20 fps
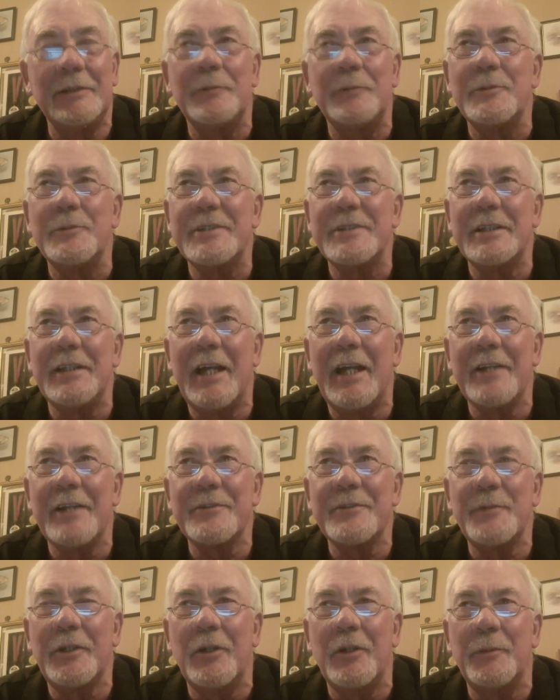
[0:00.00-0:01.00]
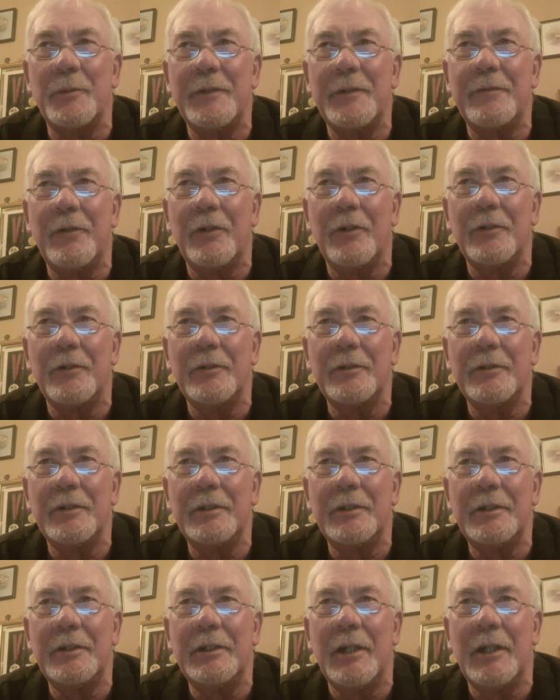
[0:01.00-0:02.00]
was it last week or before?
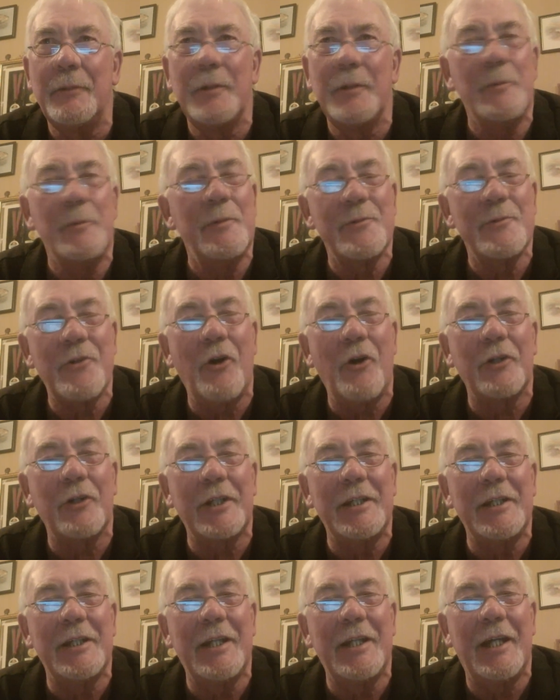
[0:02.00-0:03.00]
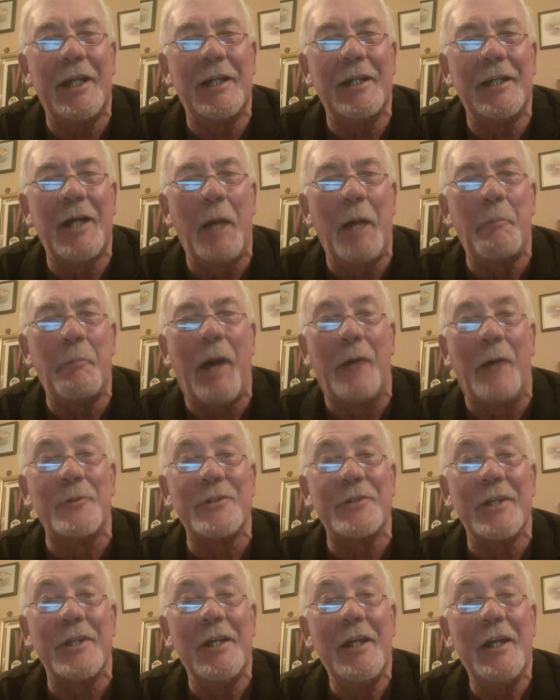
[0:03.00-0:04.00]
Yeah, we were talking about